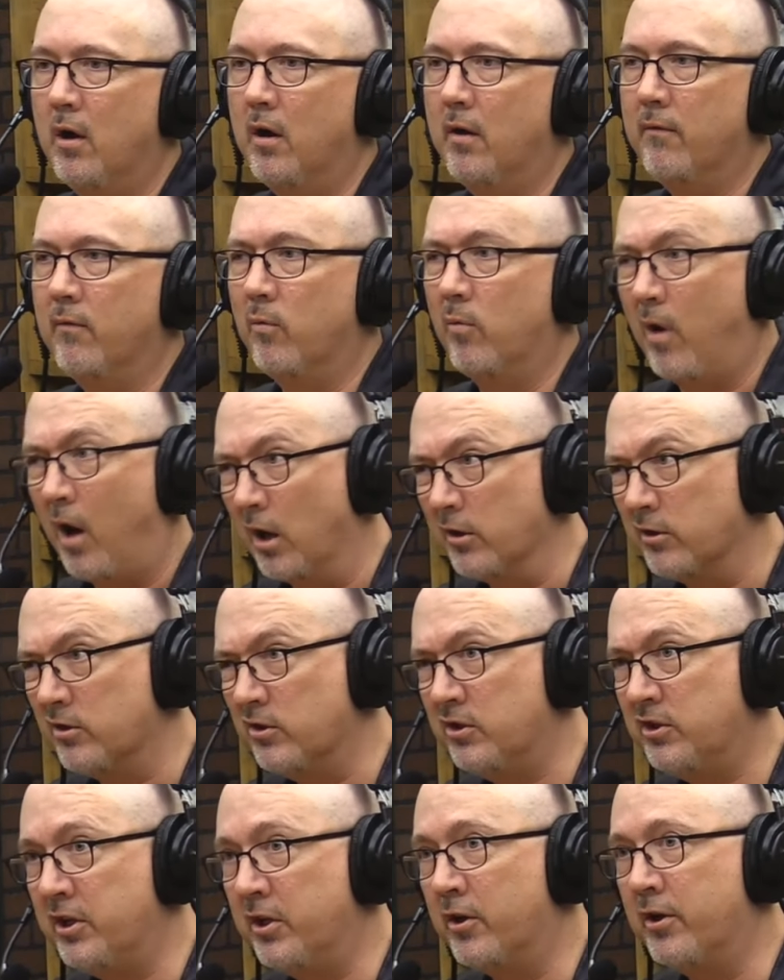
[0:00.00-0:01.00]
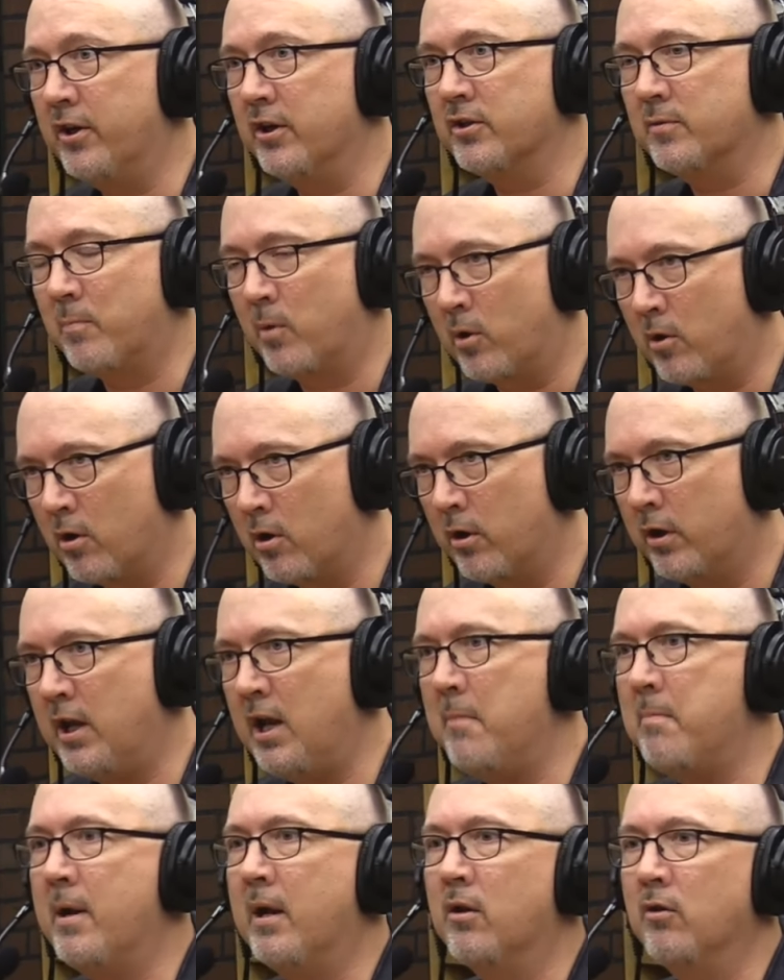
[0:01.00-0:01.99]
of a serious birder,
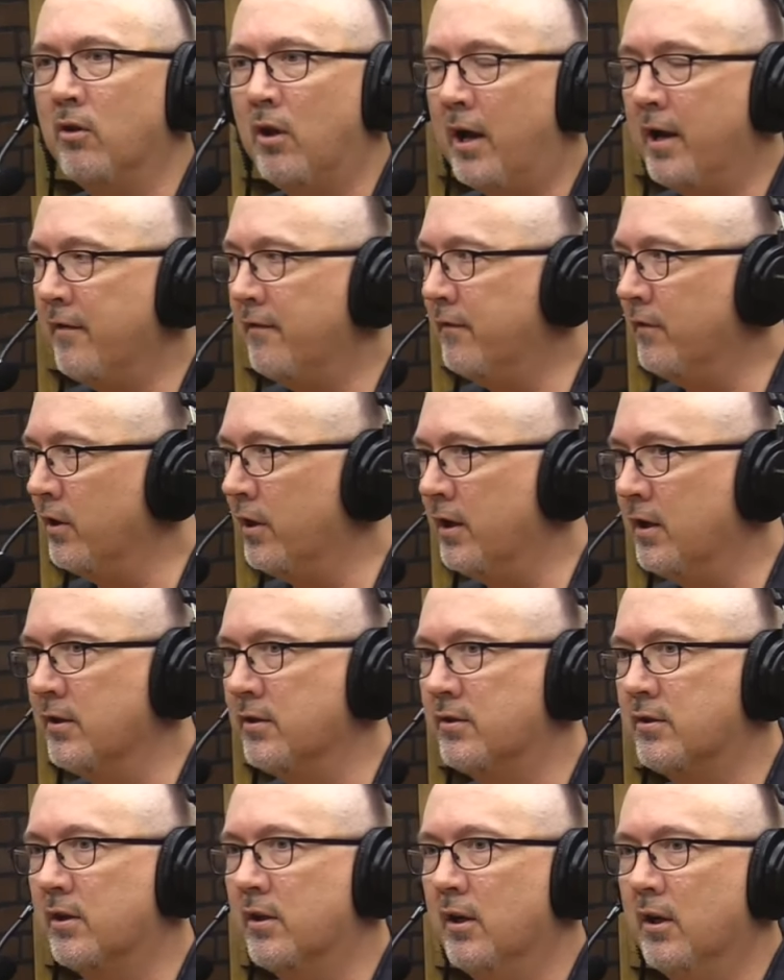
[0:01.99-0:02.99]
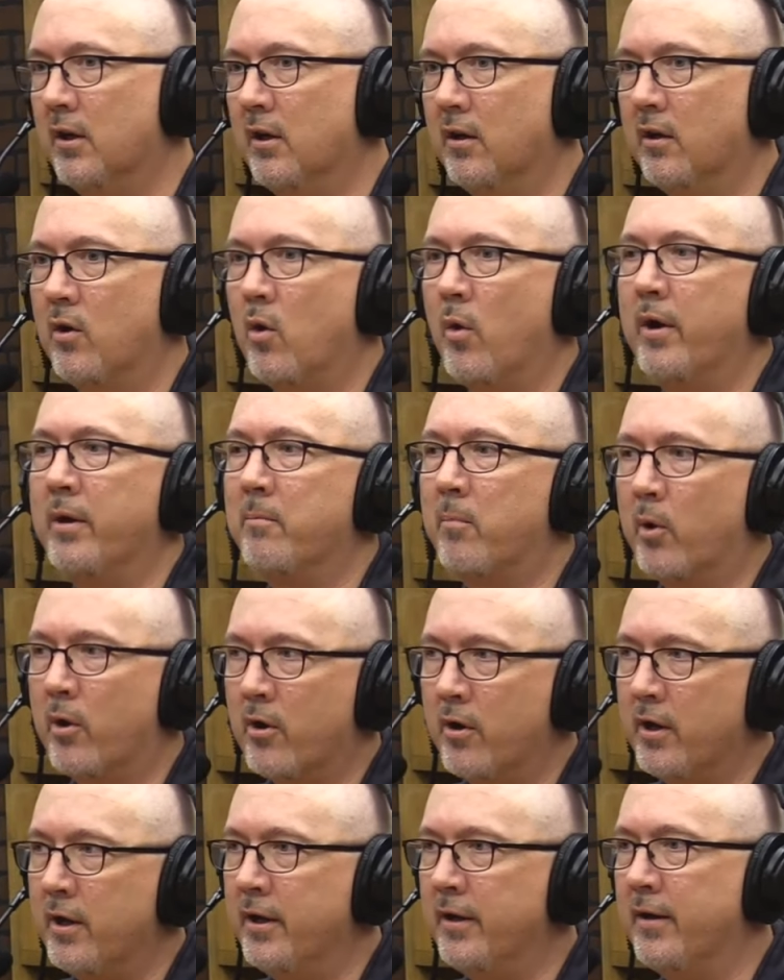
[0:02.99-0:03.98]
keeping a life list, going
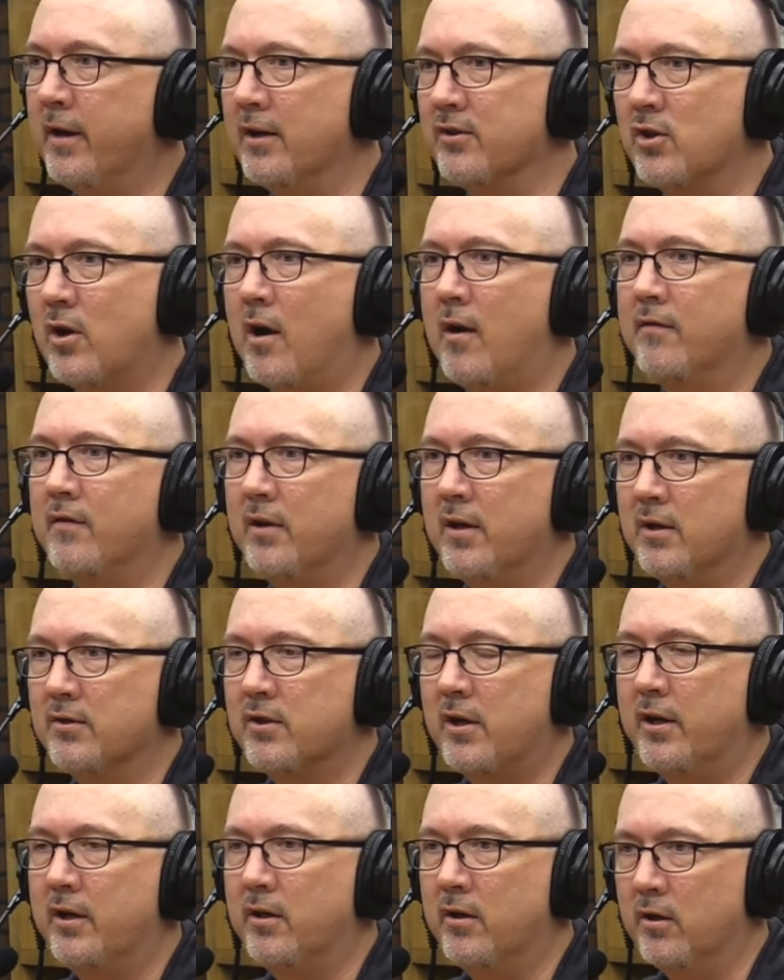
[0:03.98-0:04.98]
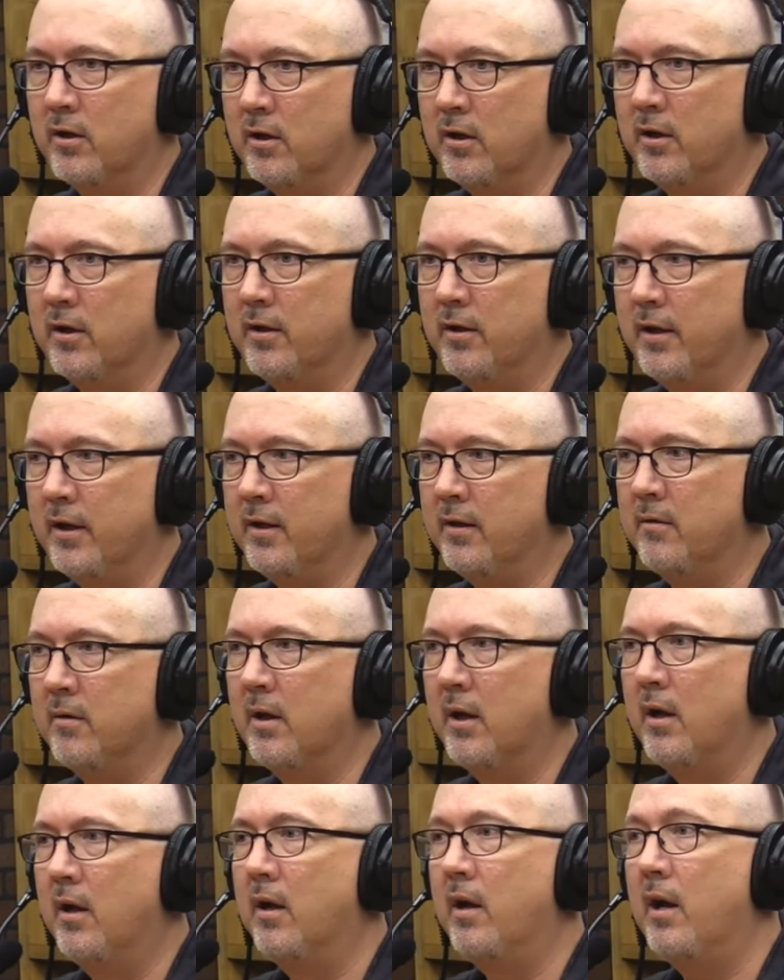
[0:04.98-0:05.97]
birding as often as I could, and
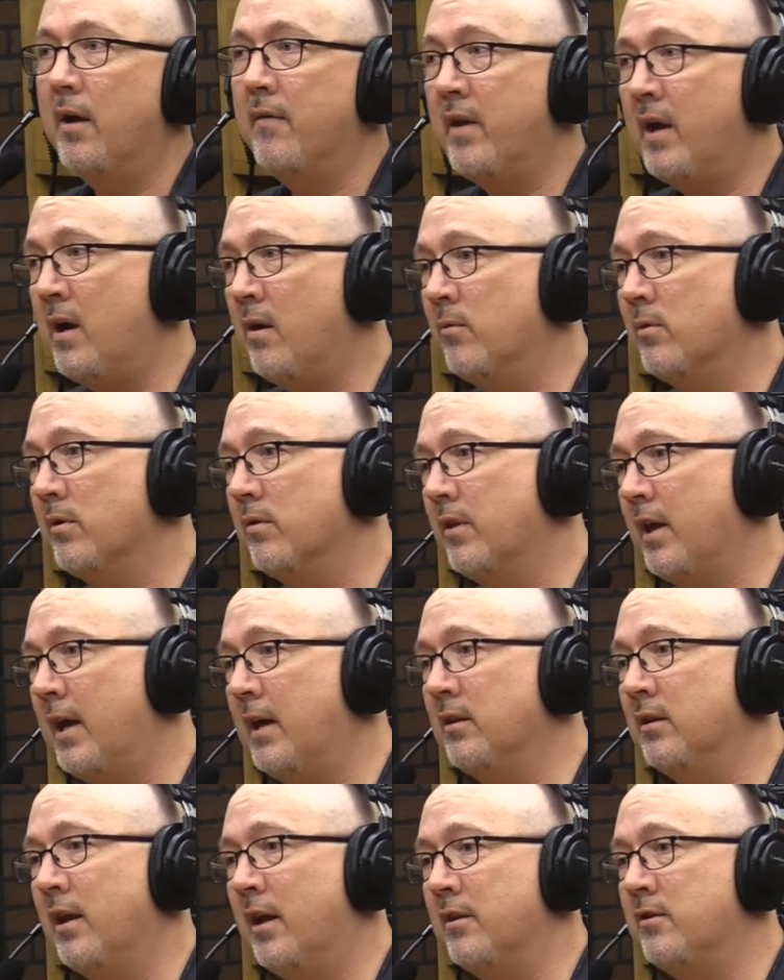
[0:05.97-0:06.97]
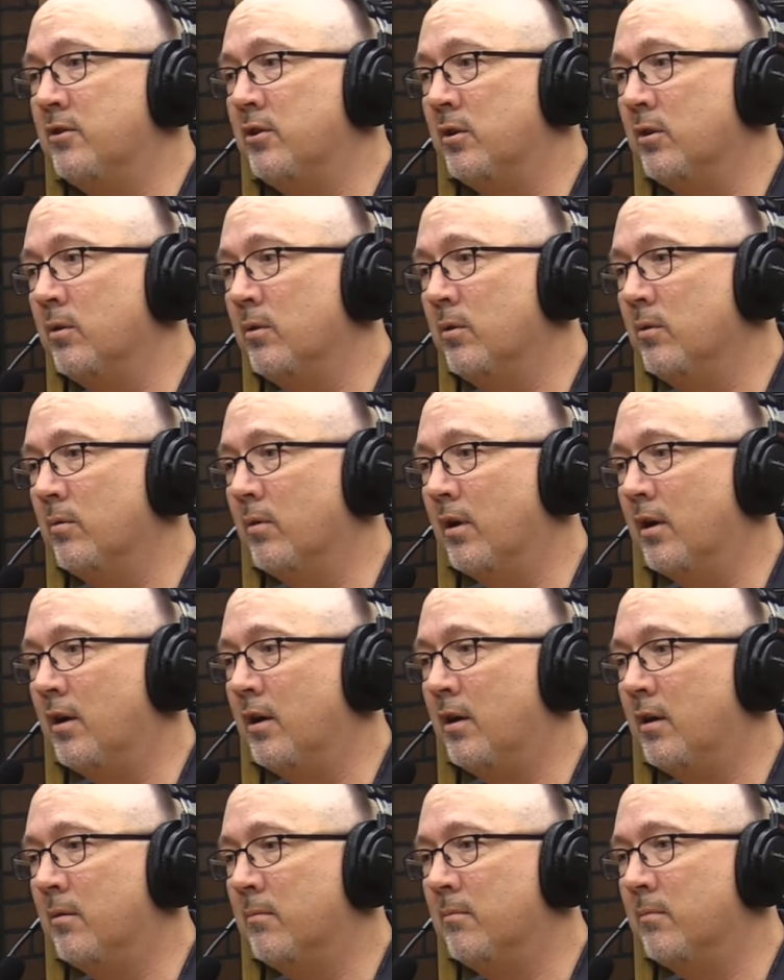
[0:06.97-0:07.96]
and that that led to
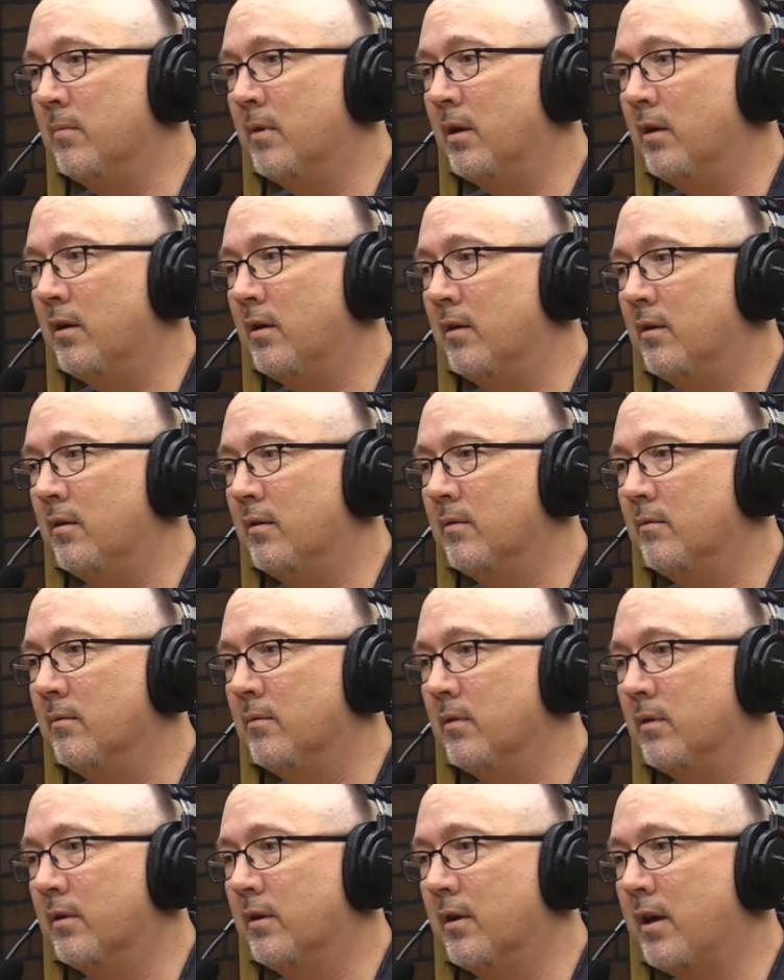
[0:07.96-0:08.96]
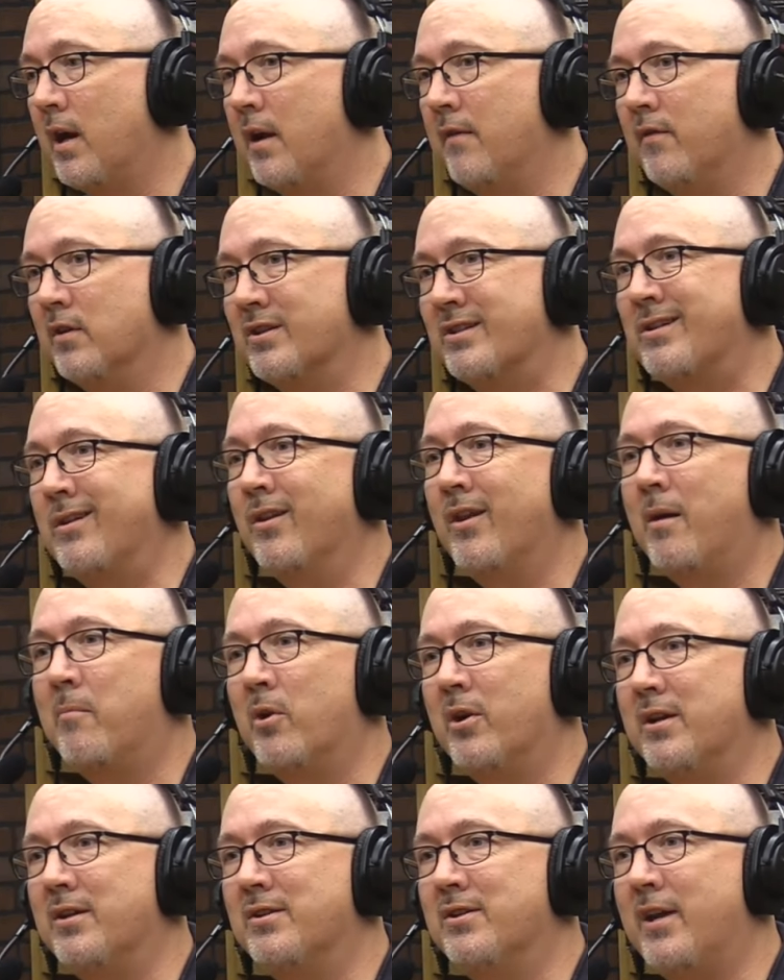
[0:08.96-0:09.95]
um, uh, kind of a
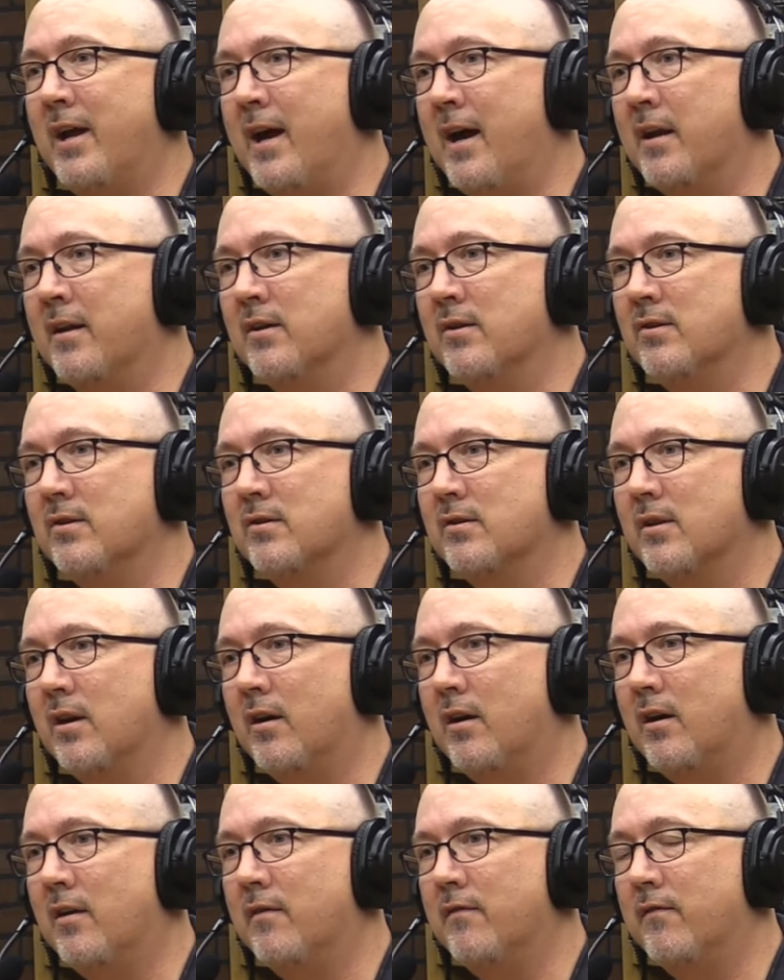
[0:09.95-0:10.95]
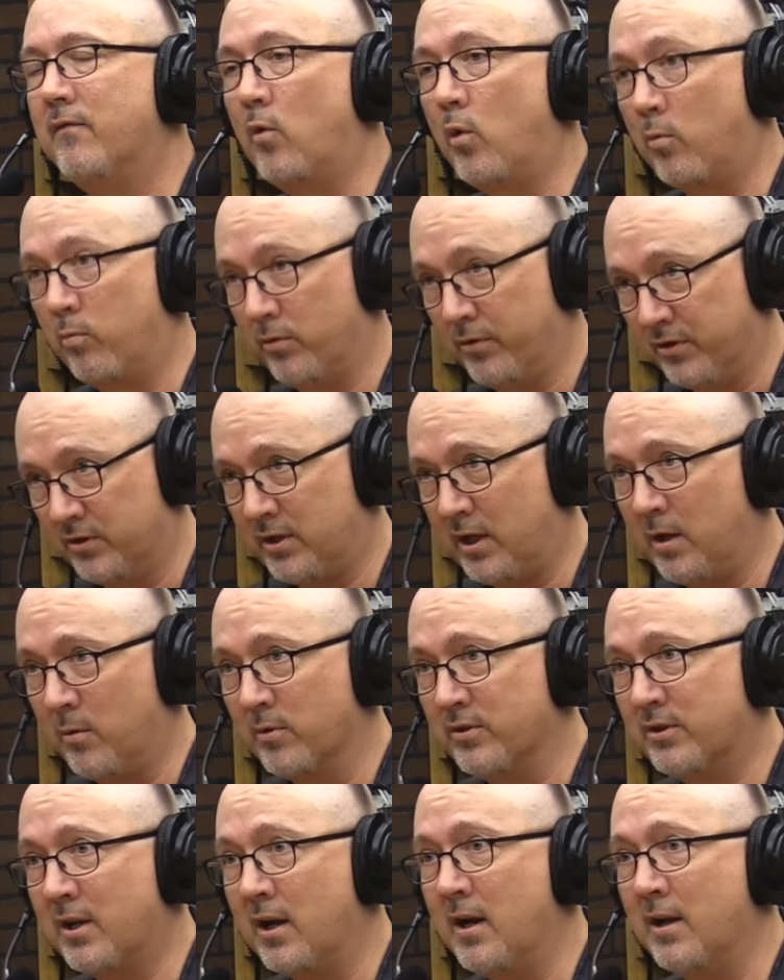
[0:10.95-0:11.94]
celebrity status uh, for the state of
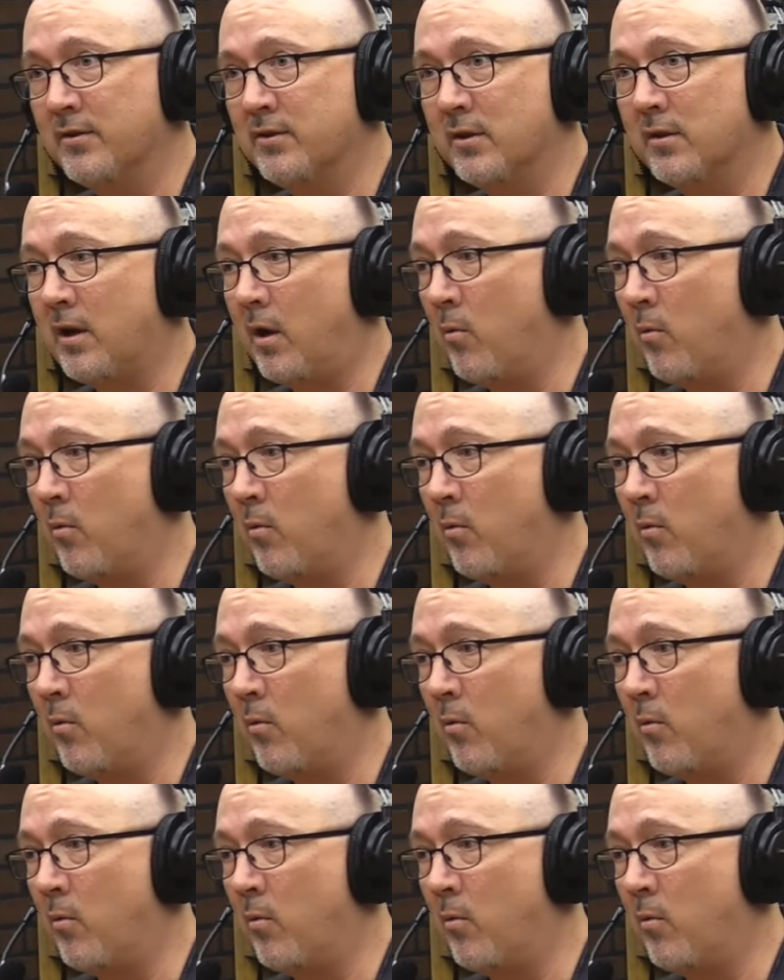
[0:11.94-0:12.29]
Wisconsin.